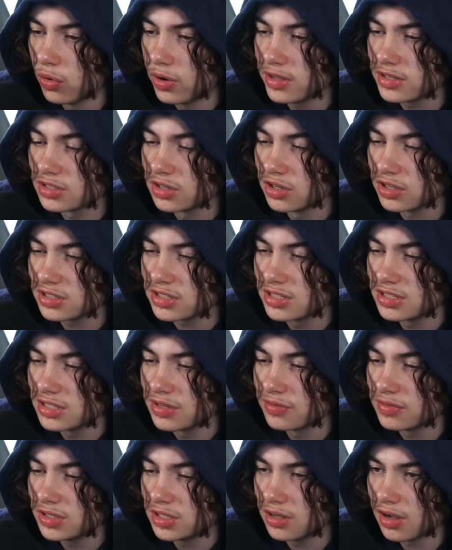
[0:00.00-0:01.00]
his look
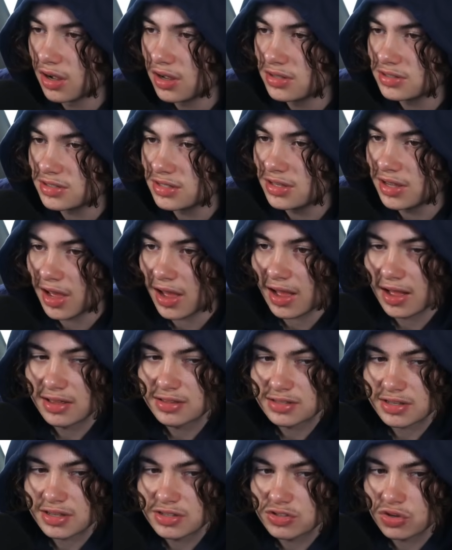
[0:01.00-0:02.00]
sensitivity, guys, he
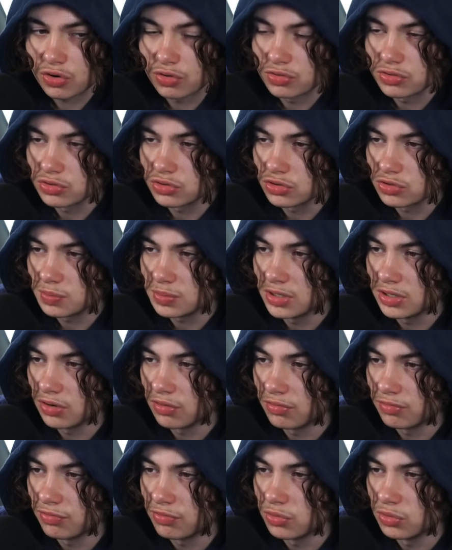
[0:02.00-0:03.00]
has his horizontal speed
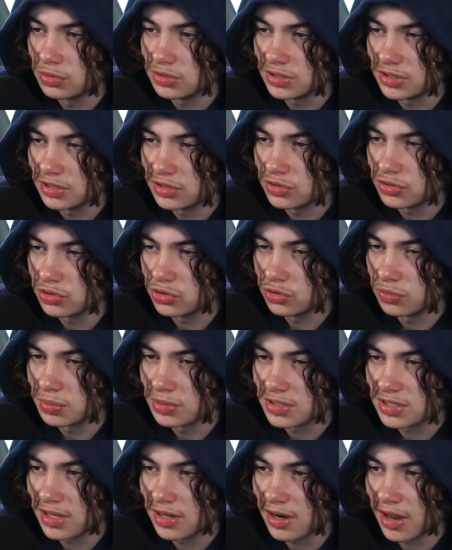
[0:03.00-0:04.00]
on
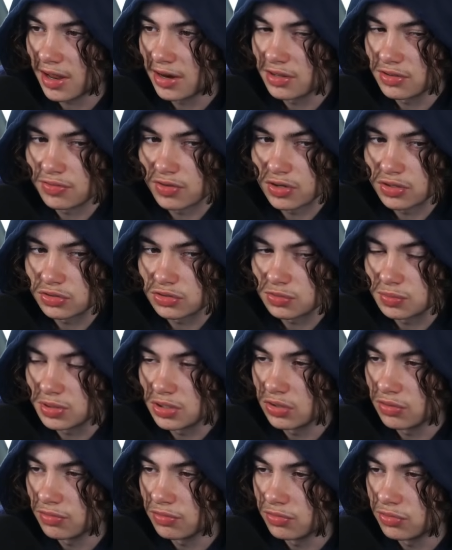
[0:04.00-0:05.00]
42% and his vertical
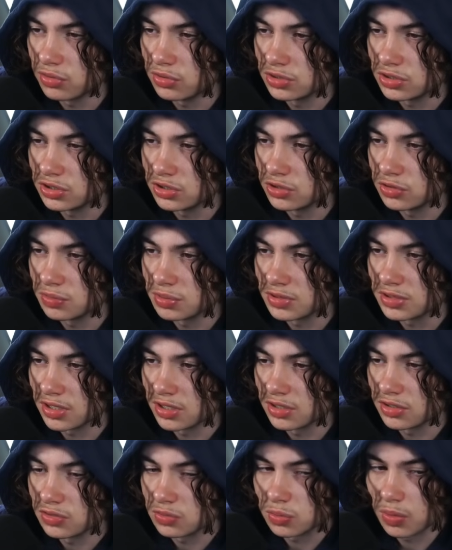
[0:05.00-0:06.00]
speed on
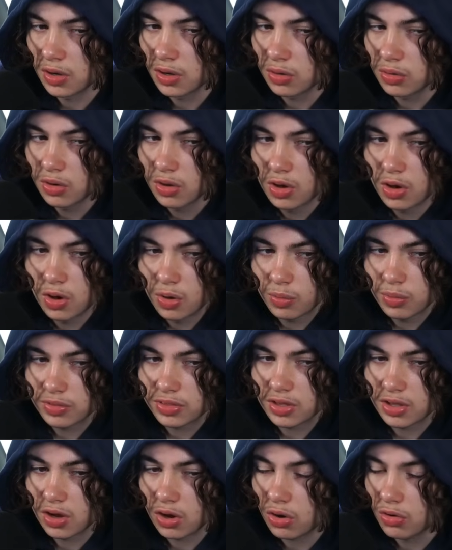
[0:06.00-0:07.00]
42% as well, with
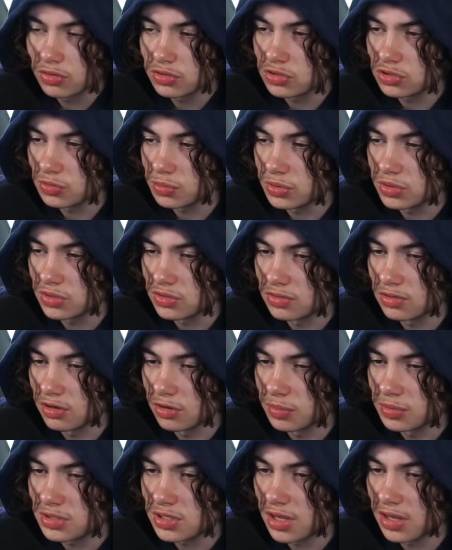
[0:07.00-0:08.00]
a horizontal boost
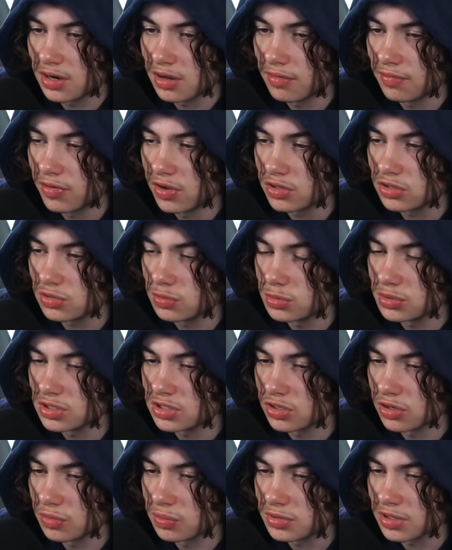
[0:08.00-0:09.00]
of 0%, a vertical
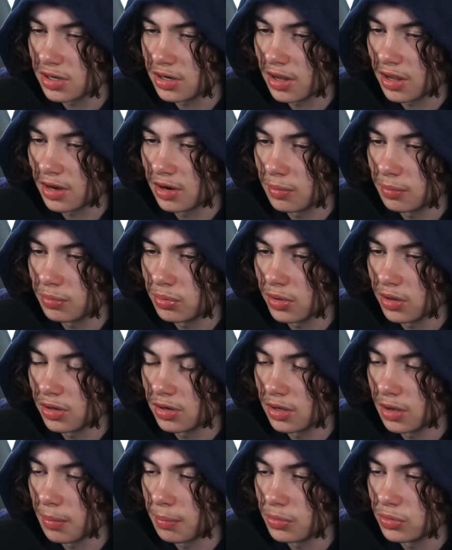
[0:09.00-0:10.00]
boost of 0%, and a
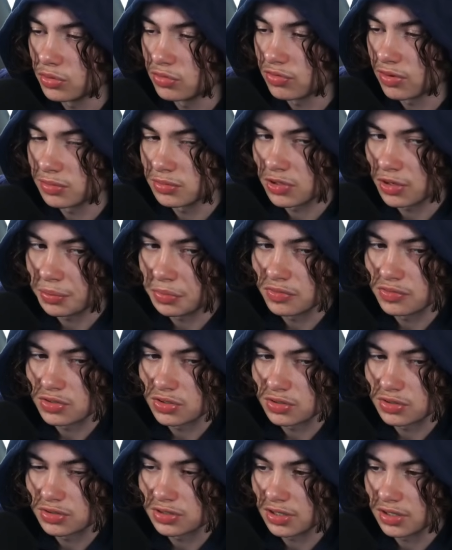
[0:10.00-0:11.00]
burning boost ramp time of
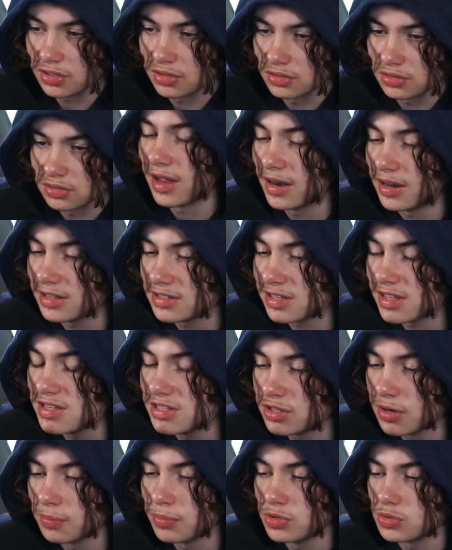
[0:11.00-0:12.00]
0 seconds. And he has
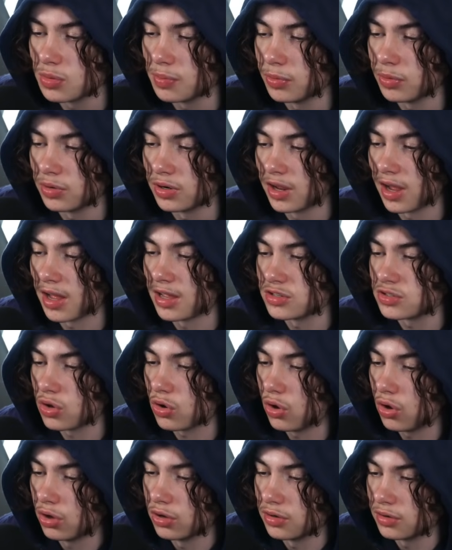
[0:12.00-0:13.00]
instant boost for building as
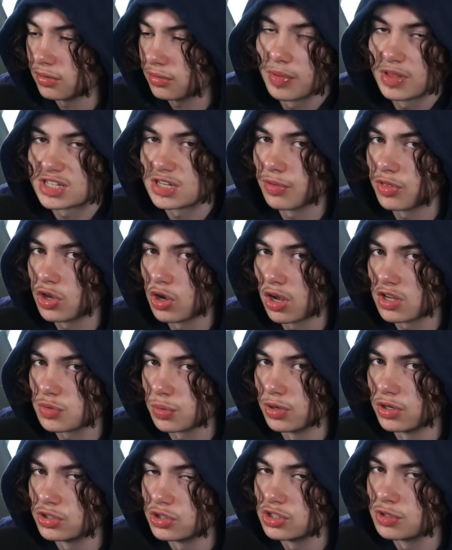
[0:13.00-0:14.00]
on. But there's something you guys
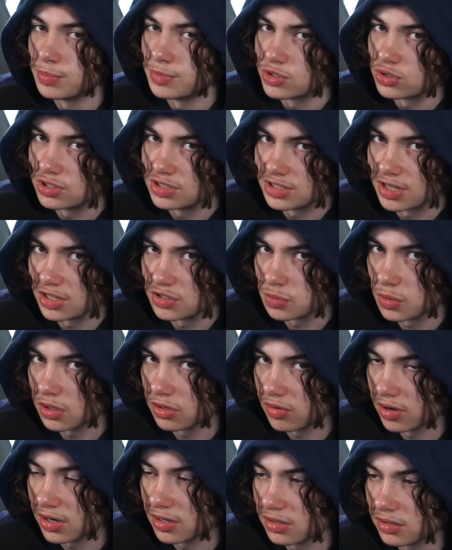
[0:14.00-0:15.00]
want to do to make sure these settings work
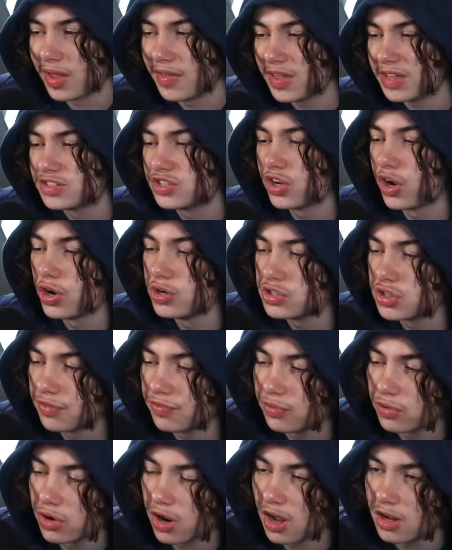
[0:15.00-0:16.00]
correctly, and that's to go to the
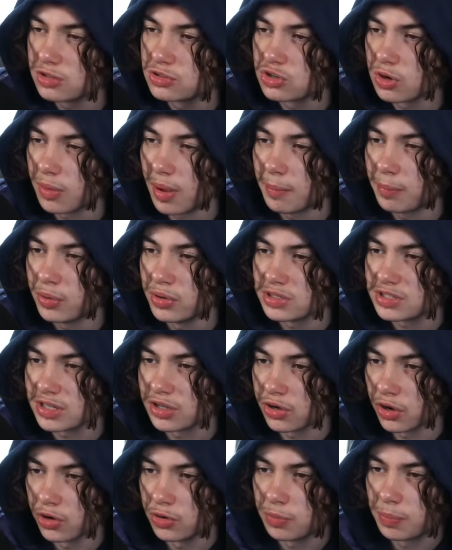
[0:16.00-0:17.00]
Fortnite item shop and put
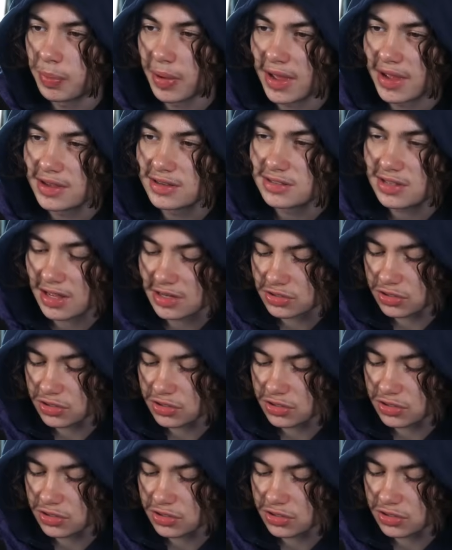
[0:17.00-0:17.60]
in code BAYZ. That is